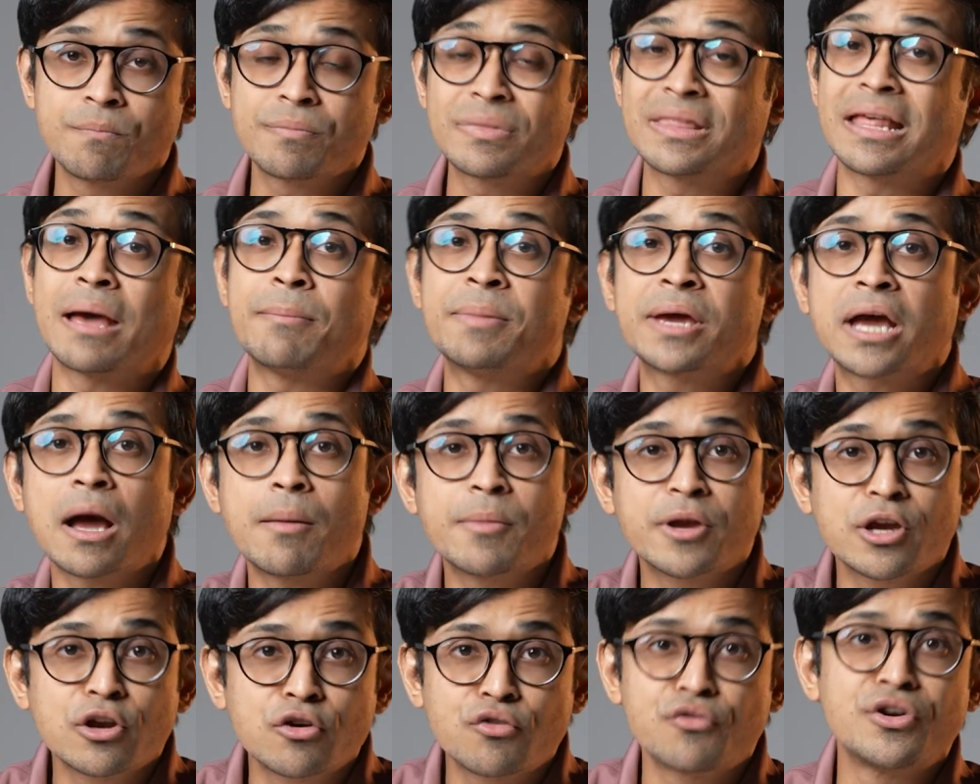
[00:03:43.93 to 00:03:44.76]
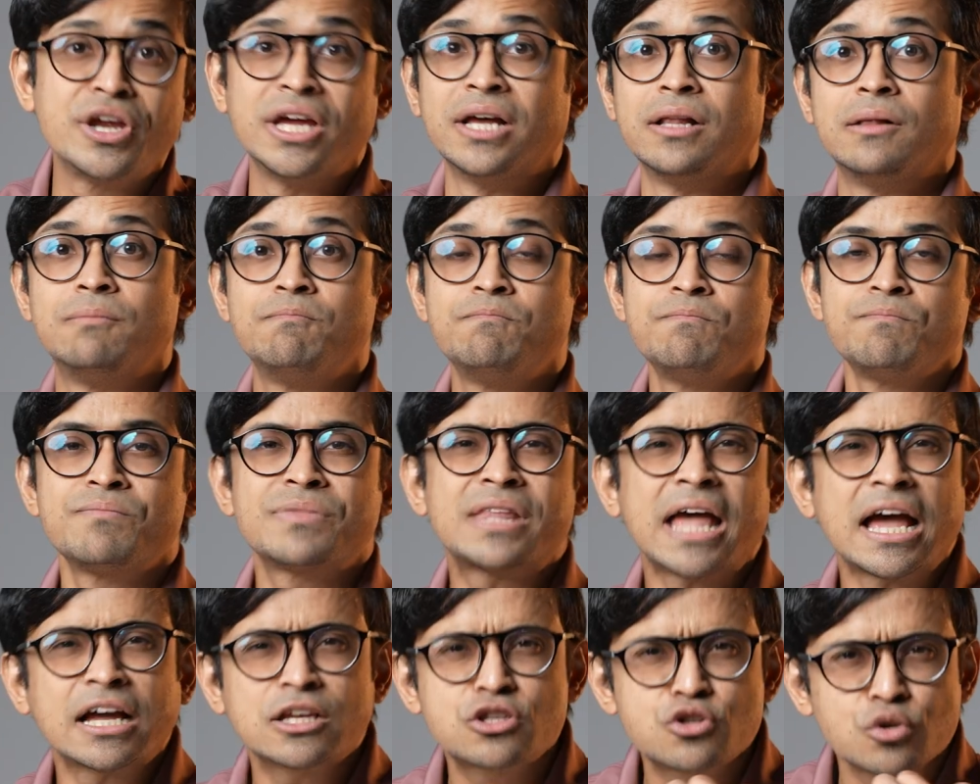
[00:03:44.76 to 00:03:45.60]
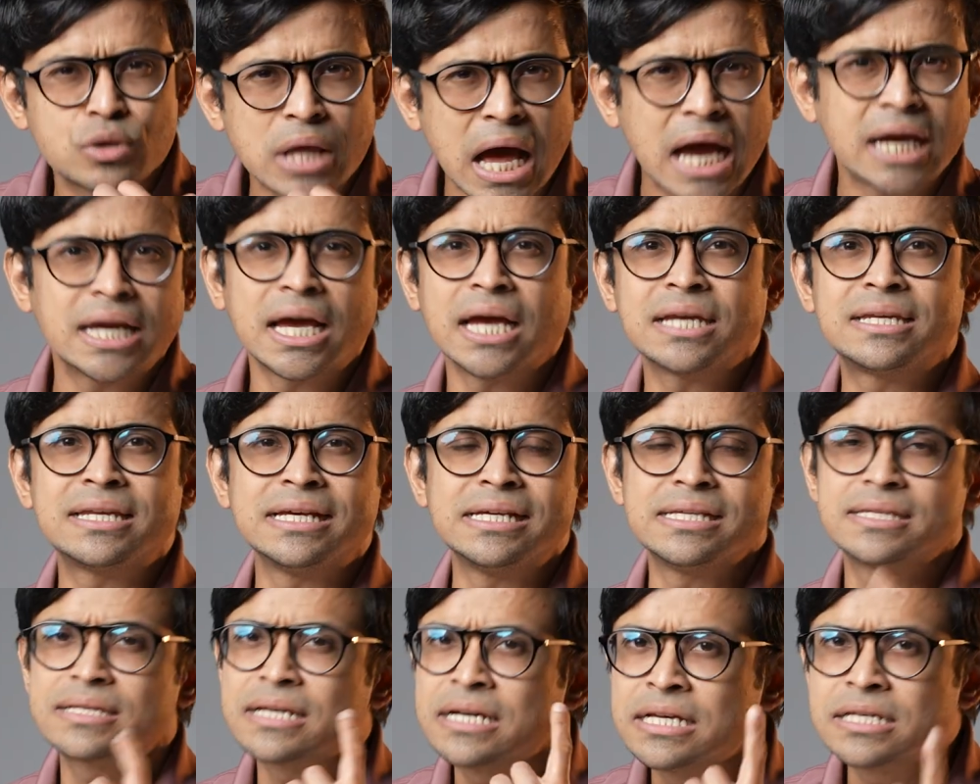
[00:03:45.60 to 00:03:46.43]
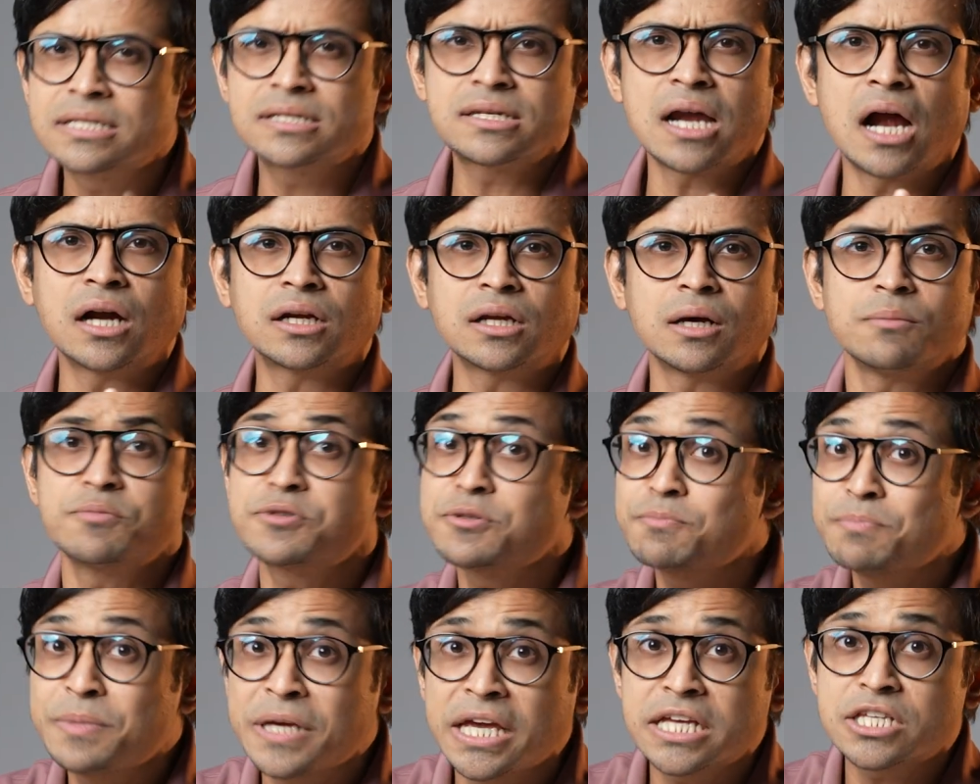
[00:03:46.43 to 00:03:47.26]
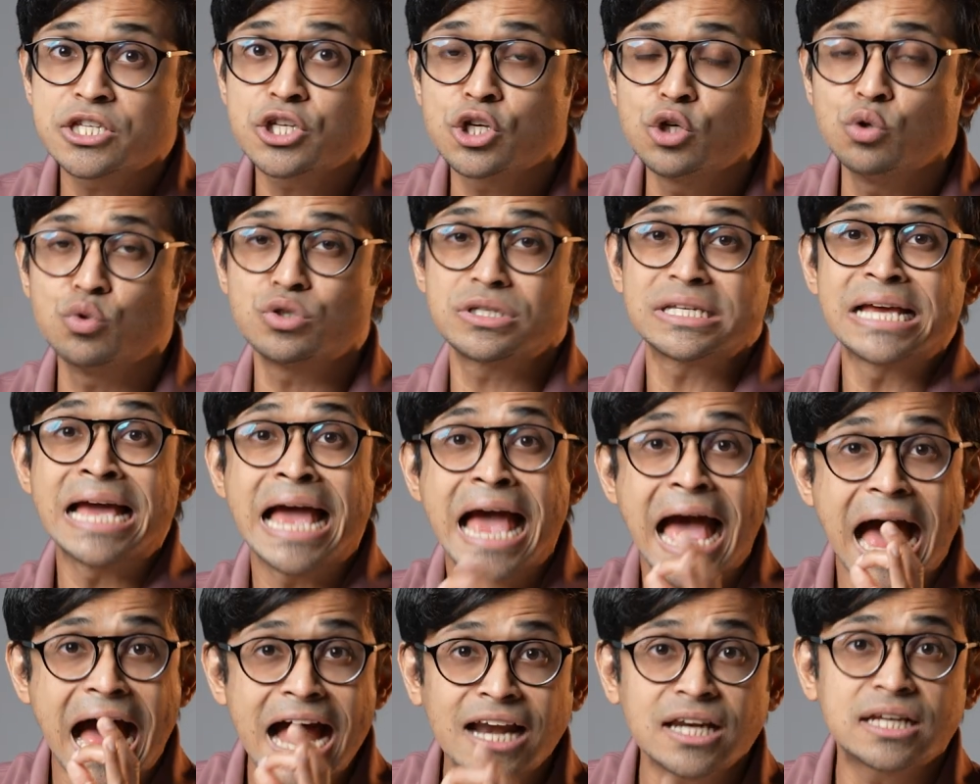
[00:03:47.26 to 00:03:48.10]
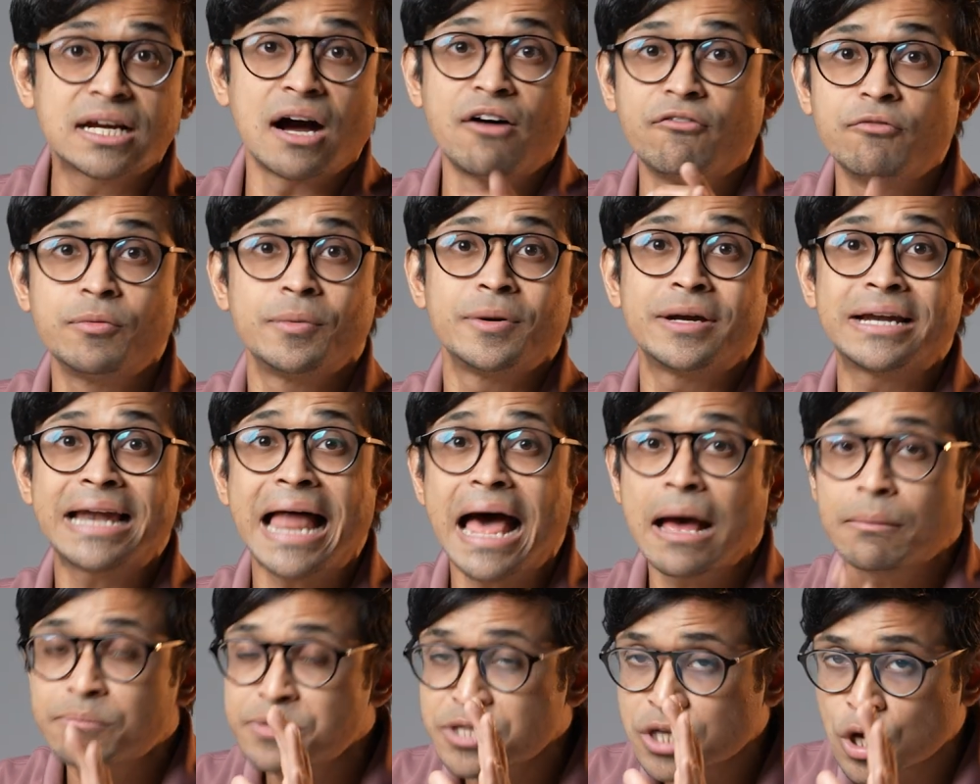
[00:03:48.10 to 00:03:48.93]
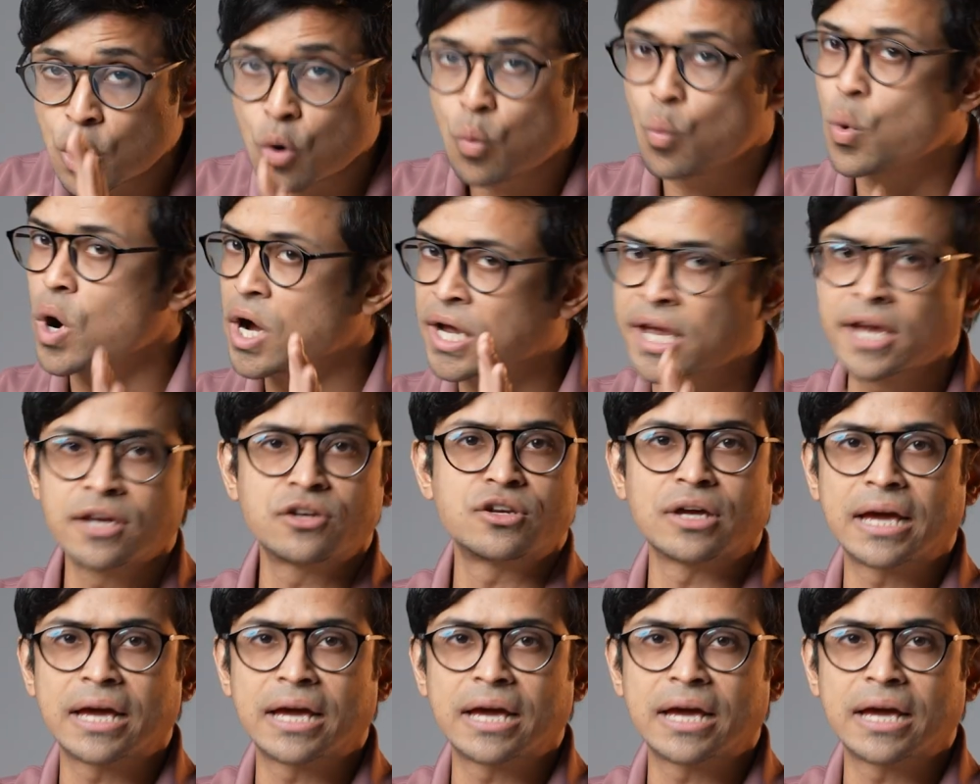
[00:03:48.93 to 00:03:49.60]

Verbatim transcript: They're becoming real thanks to the IITs, startups, PSUs, and government labs working